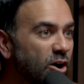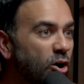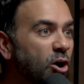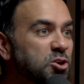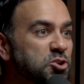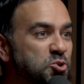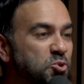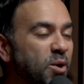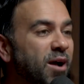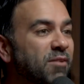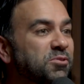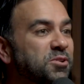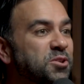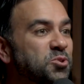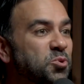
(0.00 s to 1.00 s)
are
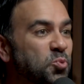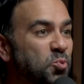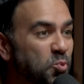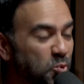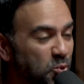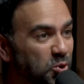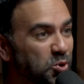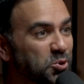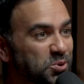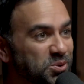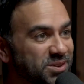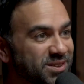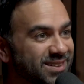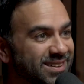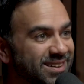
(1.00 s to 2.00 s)
traveling the
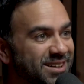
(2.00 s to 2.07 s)
world